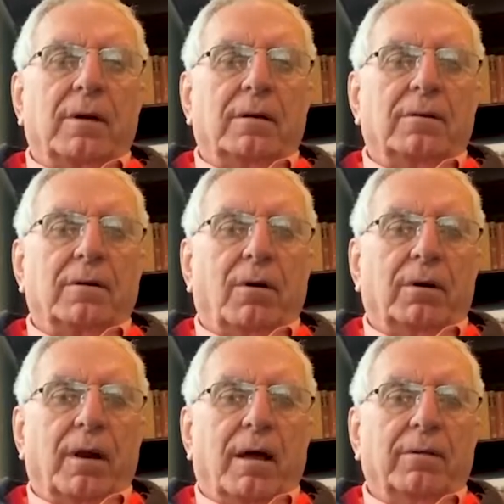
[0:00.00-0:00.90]
strictest
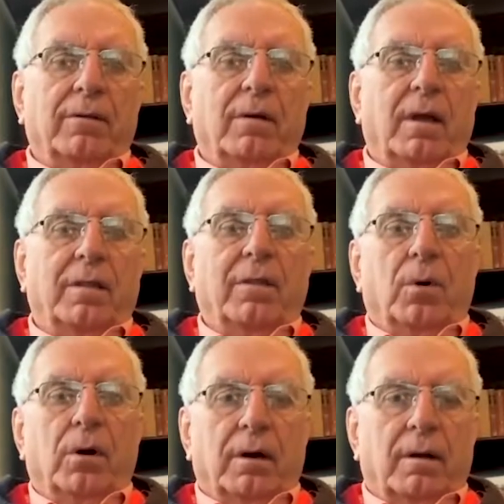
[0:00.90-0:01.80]
lockdowns in
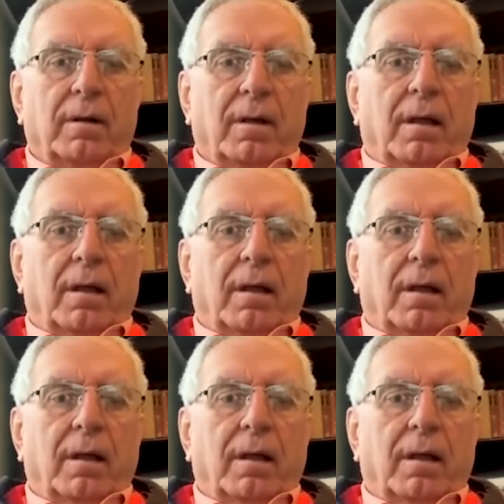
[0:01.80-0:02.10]
the world